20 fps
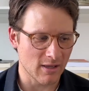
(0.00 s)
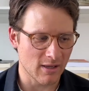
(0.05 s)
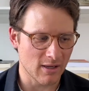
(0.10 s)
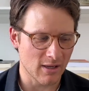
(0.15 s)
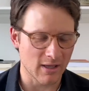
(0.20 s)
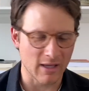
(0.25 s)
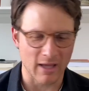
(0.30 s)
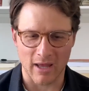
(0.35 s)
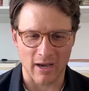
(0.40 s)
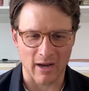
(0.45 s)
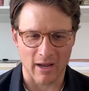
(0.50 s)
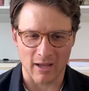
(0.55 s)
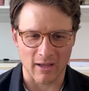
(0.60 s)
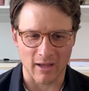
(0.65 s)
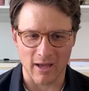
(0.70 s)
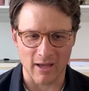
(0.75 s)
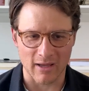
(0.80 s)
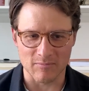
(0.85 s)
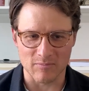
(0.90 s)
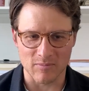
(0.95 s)
again,
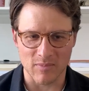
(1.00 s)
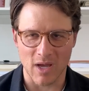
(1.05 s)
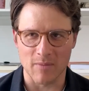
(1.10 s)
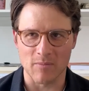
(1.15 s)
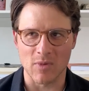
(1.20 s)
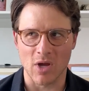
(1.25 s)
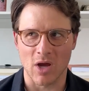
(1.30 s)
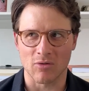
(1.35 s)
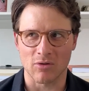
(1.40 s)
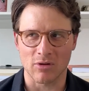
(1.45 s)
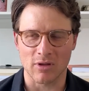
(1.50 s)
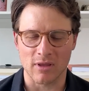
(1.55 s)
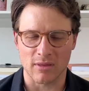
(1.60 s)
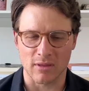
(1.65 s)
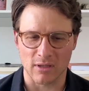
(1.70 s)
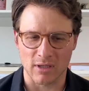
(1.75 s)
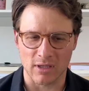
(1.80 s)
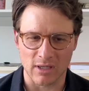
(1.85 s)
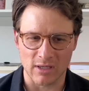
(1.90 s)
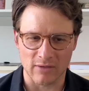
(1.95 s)
I'm not really
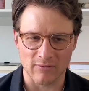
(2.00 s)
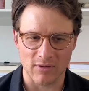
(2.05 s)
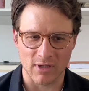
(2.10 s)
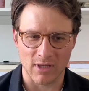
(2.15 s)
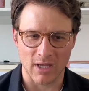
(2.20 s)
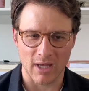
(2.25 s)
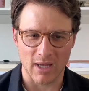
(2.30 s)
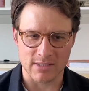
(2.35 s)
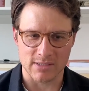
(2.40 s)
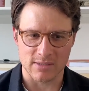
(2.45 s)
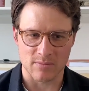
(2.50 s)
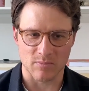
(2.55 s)
thinking of it as a